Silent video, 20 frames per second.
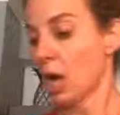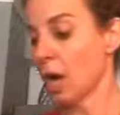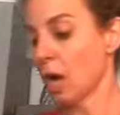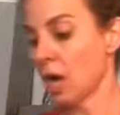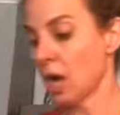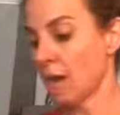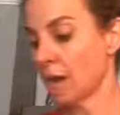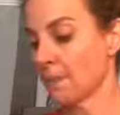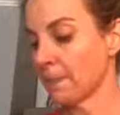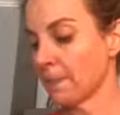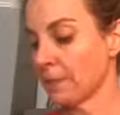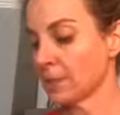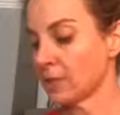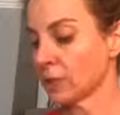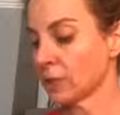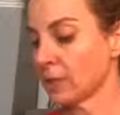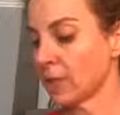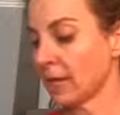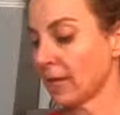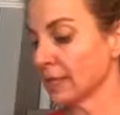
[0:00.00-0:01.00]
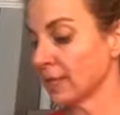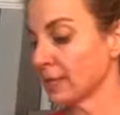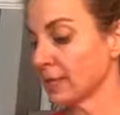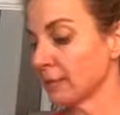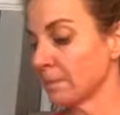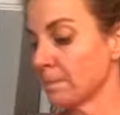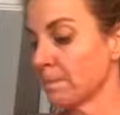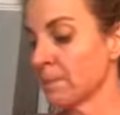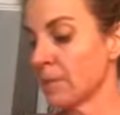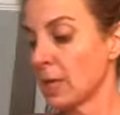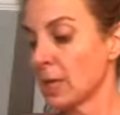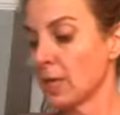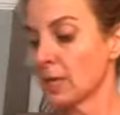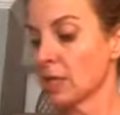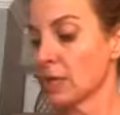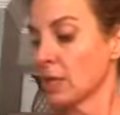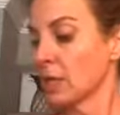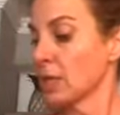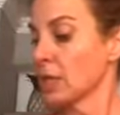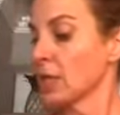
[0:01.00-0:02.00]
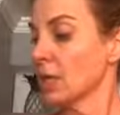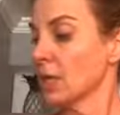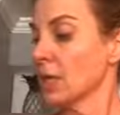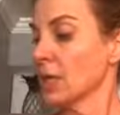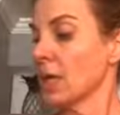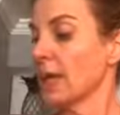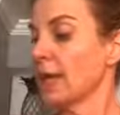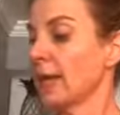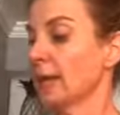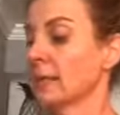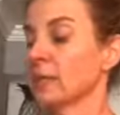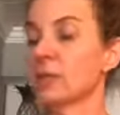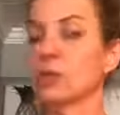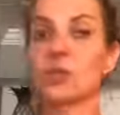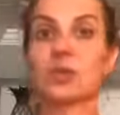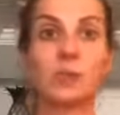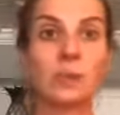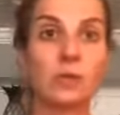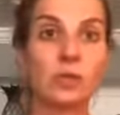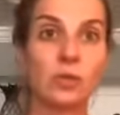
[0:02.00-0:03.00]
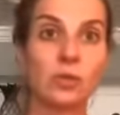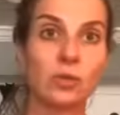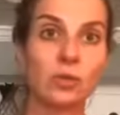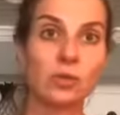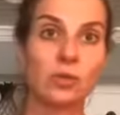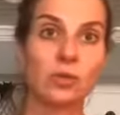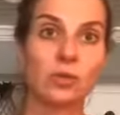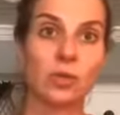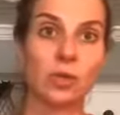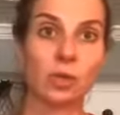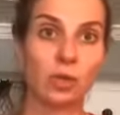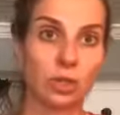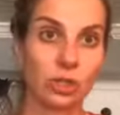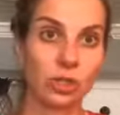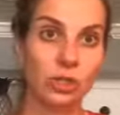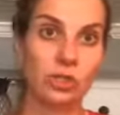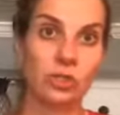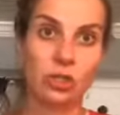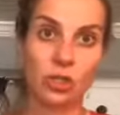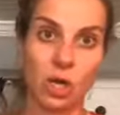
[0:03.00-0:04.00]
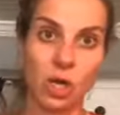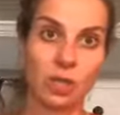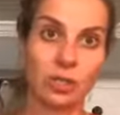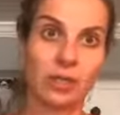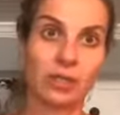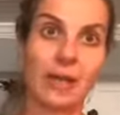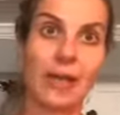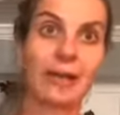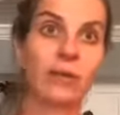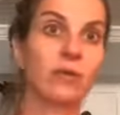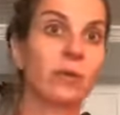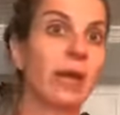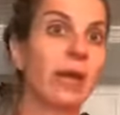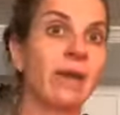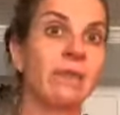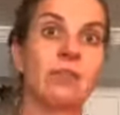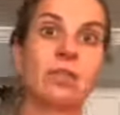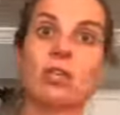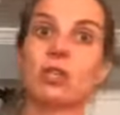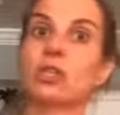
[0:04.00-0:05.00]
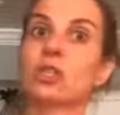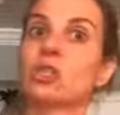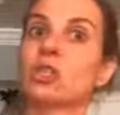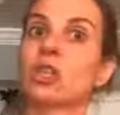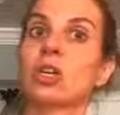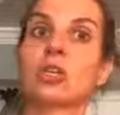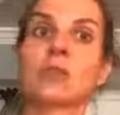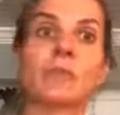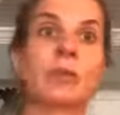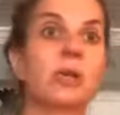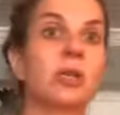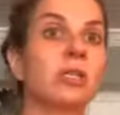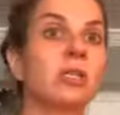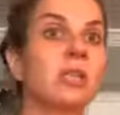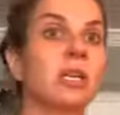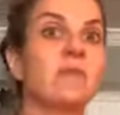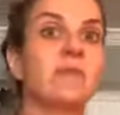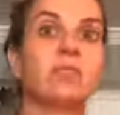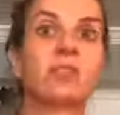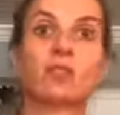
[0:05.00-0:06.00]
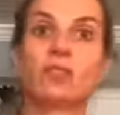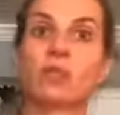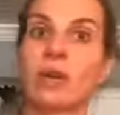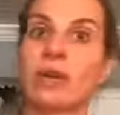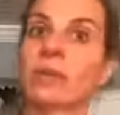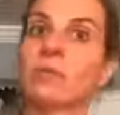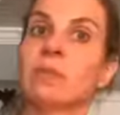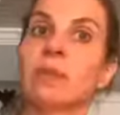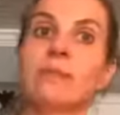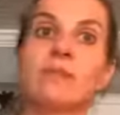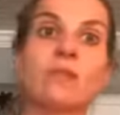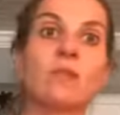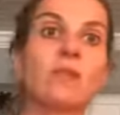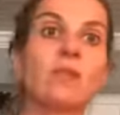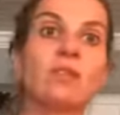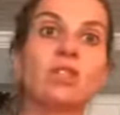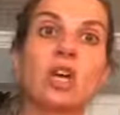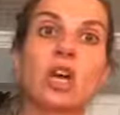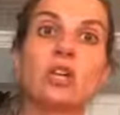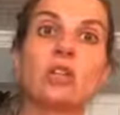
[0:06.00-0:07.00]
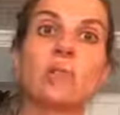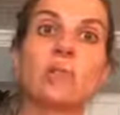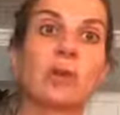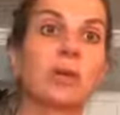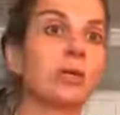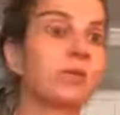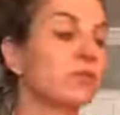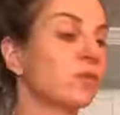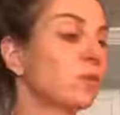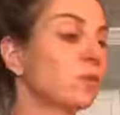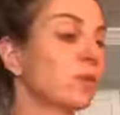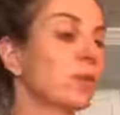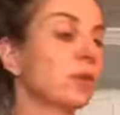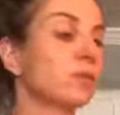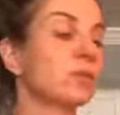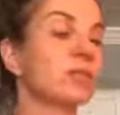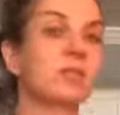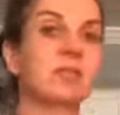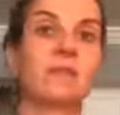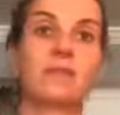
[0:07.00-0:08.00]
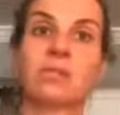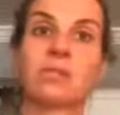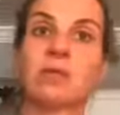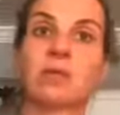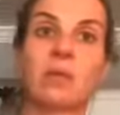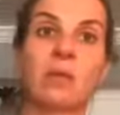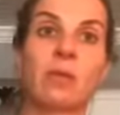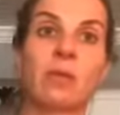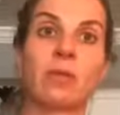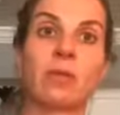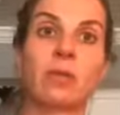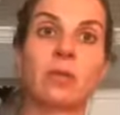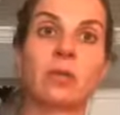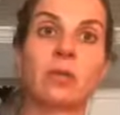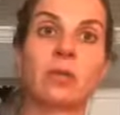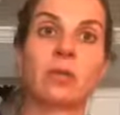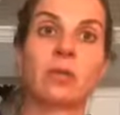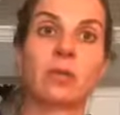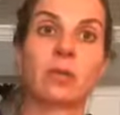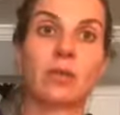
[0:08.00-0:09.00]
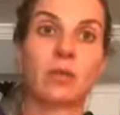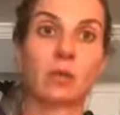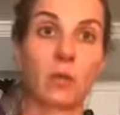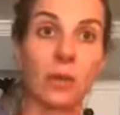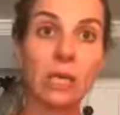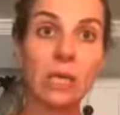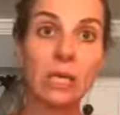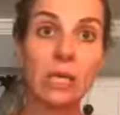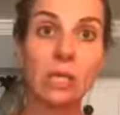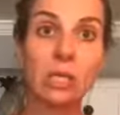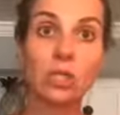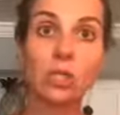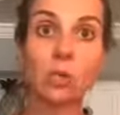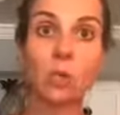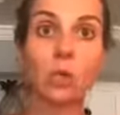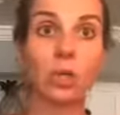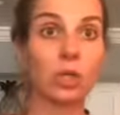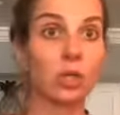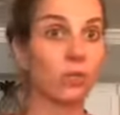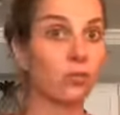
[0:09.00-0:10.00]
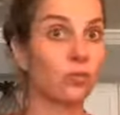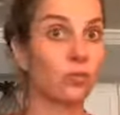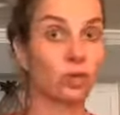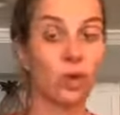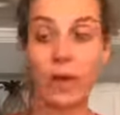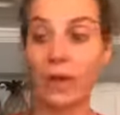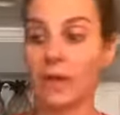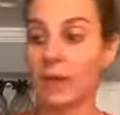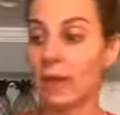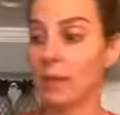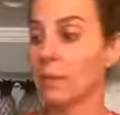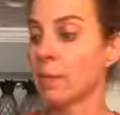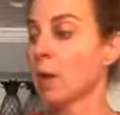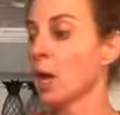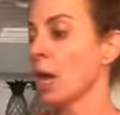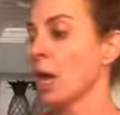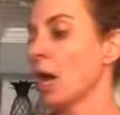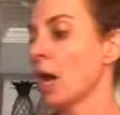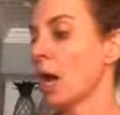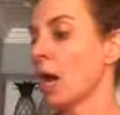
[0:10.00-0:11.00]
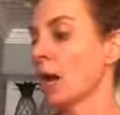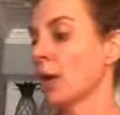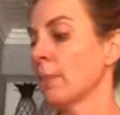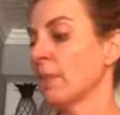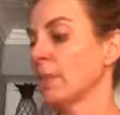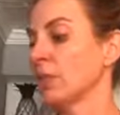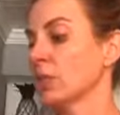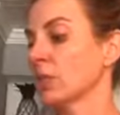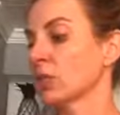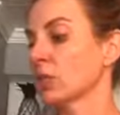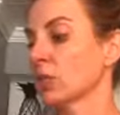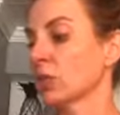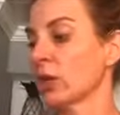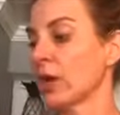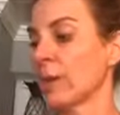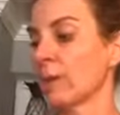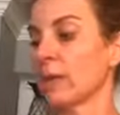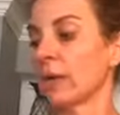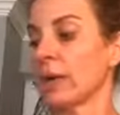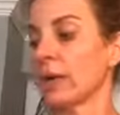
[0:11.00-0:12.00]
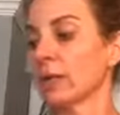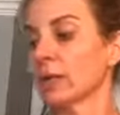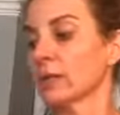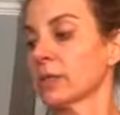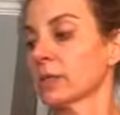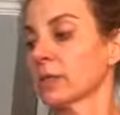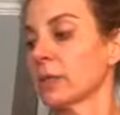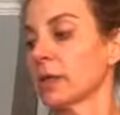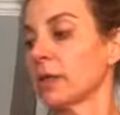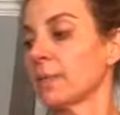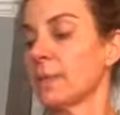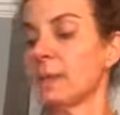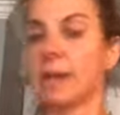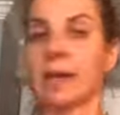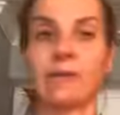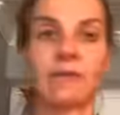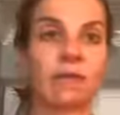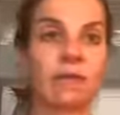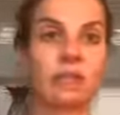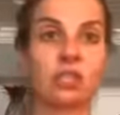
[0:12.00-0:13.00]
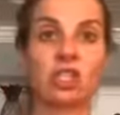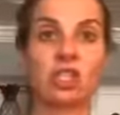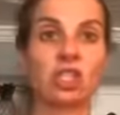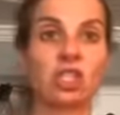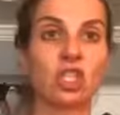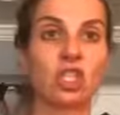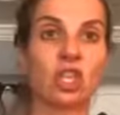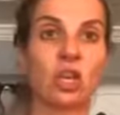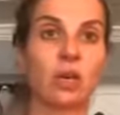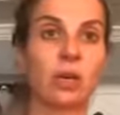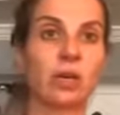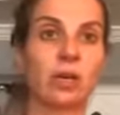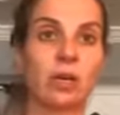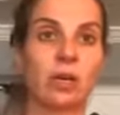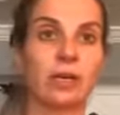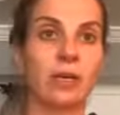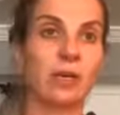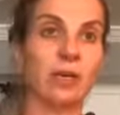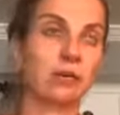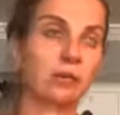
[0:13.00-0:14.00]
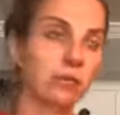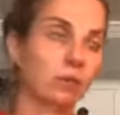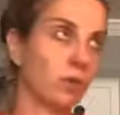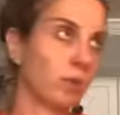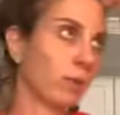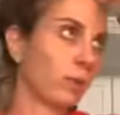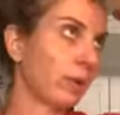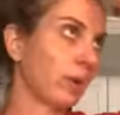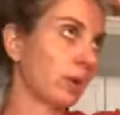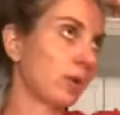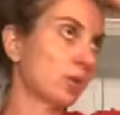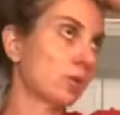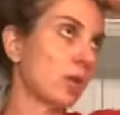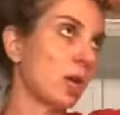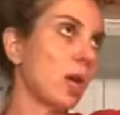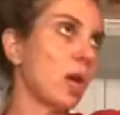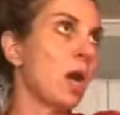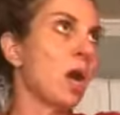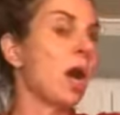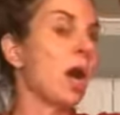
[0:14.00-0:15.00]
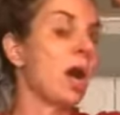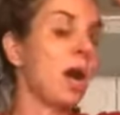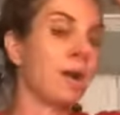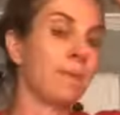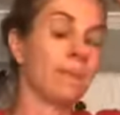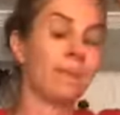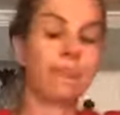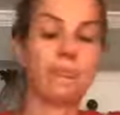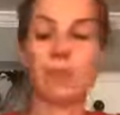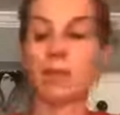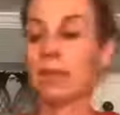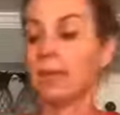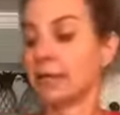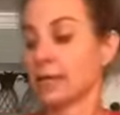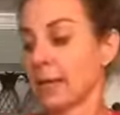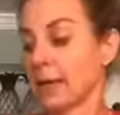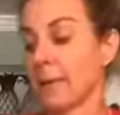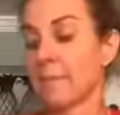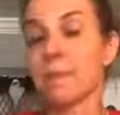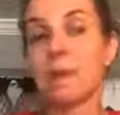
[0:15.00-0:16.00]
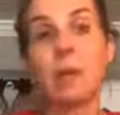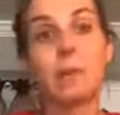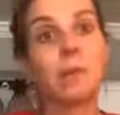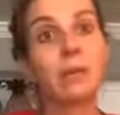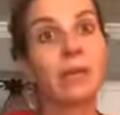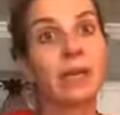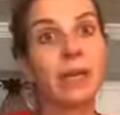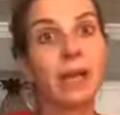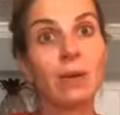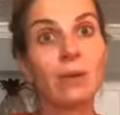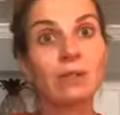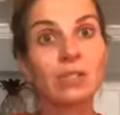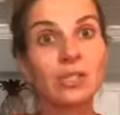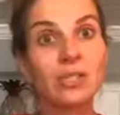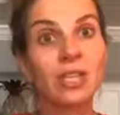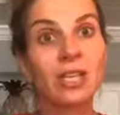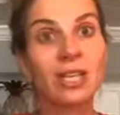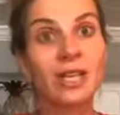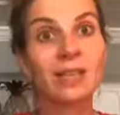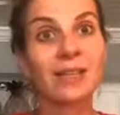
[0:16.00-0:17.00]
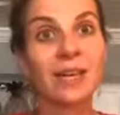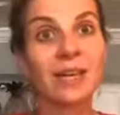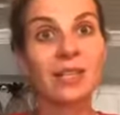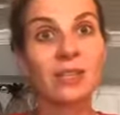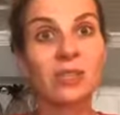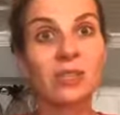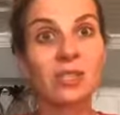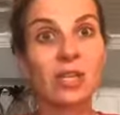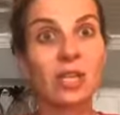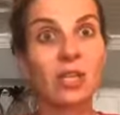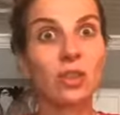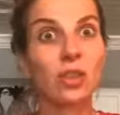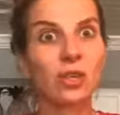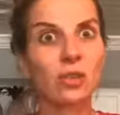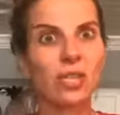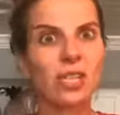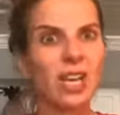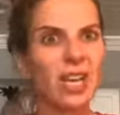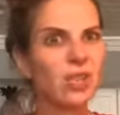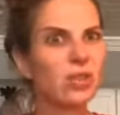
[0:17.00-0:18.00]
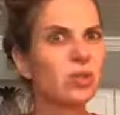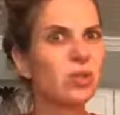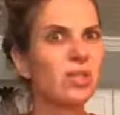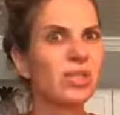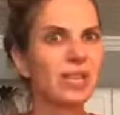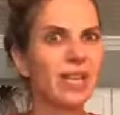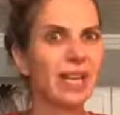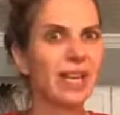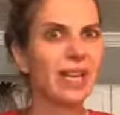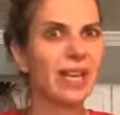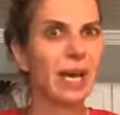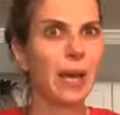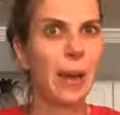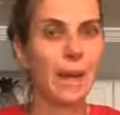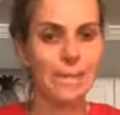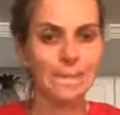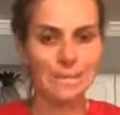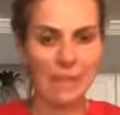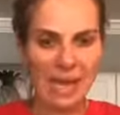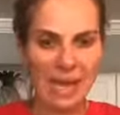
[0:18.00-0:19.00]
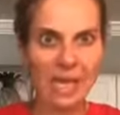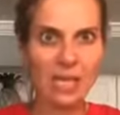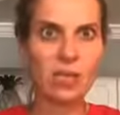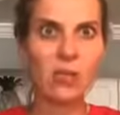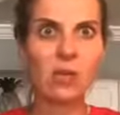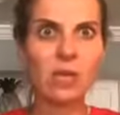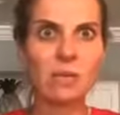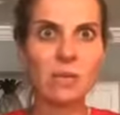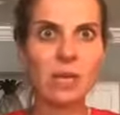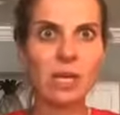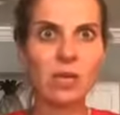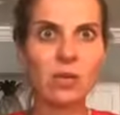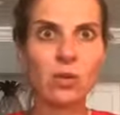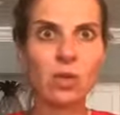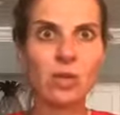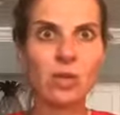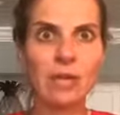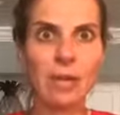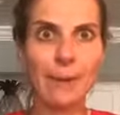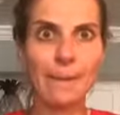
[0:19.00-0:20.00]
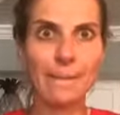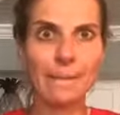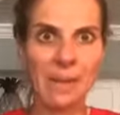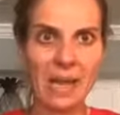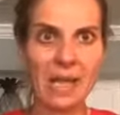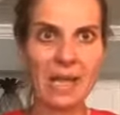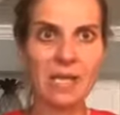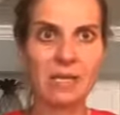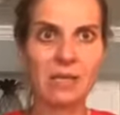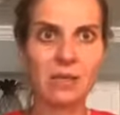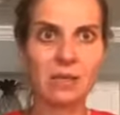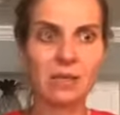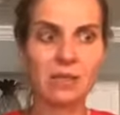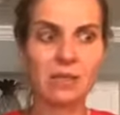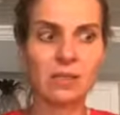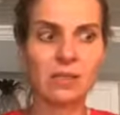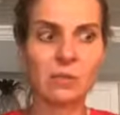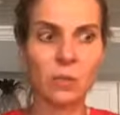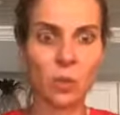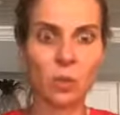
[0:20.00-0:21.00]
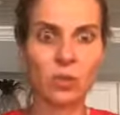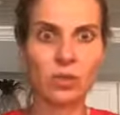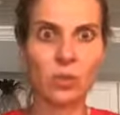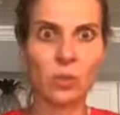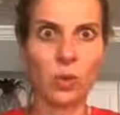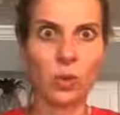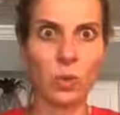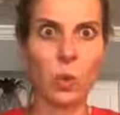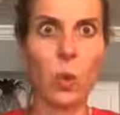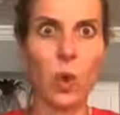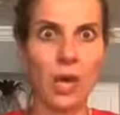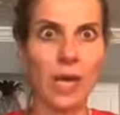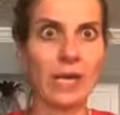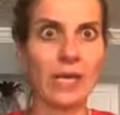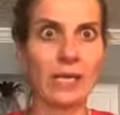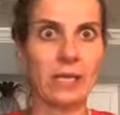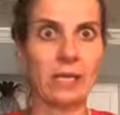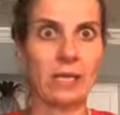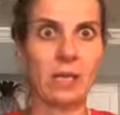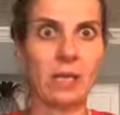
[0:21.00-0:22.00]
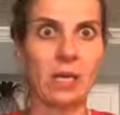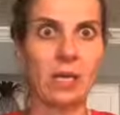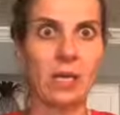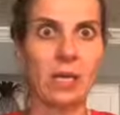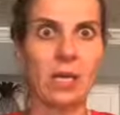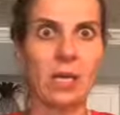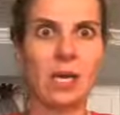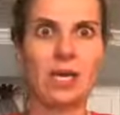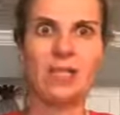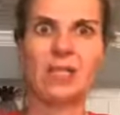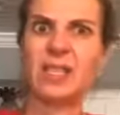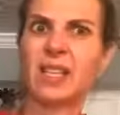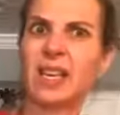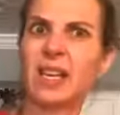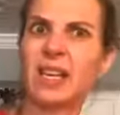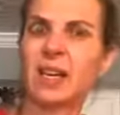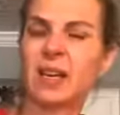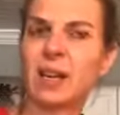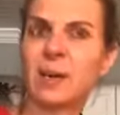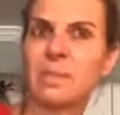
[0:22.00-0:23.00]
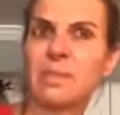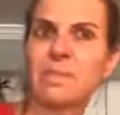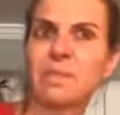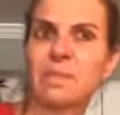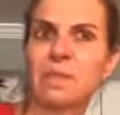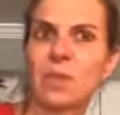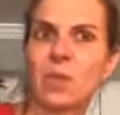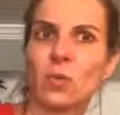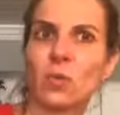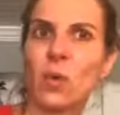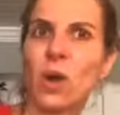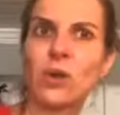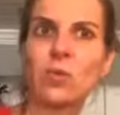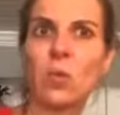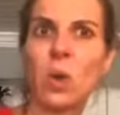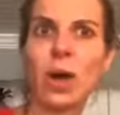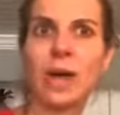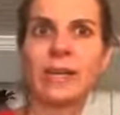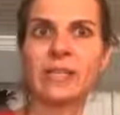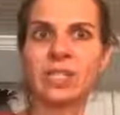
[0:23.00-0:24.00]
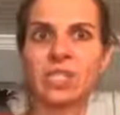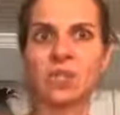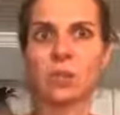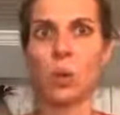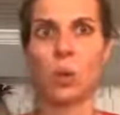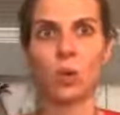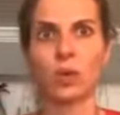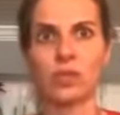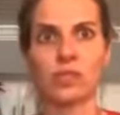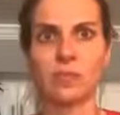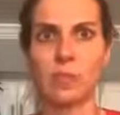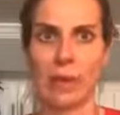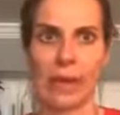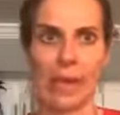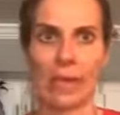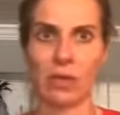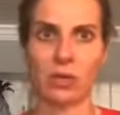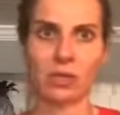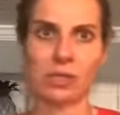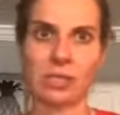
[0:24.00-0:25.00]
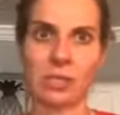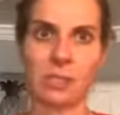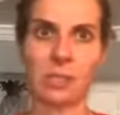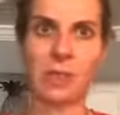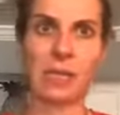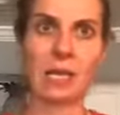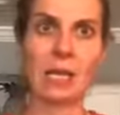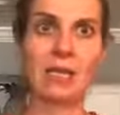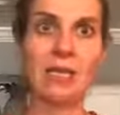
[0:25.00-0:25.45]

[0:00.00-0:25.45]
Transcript: Um, so yes, and you're supposed to use Hershey's chocolate. I don't have any Hershey's chocolate bars. I have these random leftover chocolate bars from when I was visiting my mother in Lithuania, so we're gonna try them. Um, and then you get your graham crackers, um, and I've got just the generic honey graham crackers. Um, yeah, but like I was looking online, and there's like there's actually like a bake you can make. You can like bake s'mores with wine. It's like a red wine s'mores bake or something.